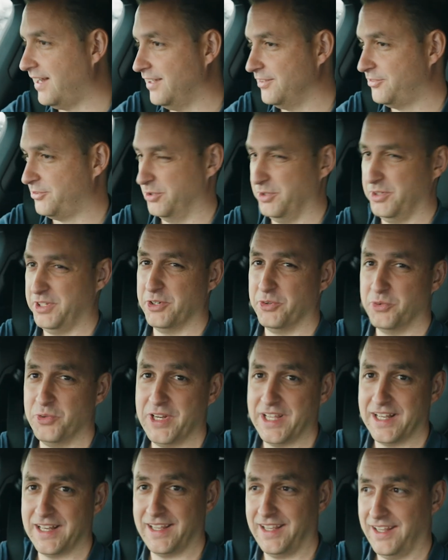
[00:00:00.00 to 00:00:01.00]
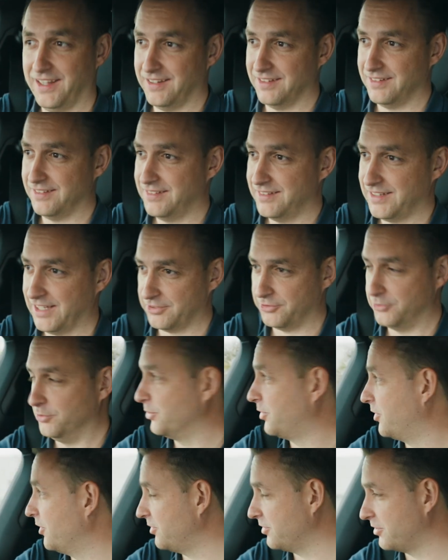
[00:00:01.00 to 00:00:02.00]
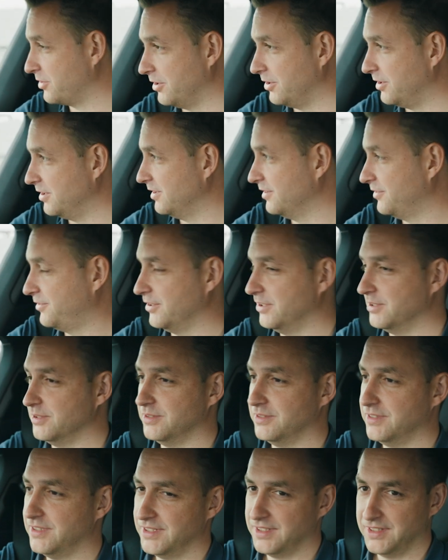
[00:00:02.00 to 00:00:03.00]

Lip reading: So, you know, really, that's no good at all. So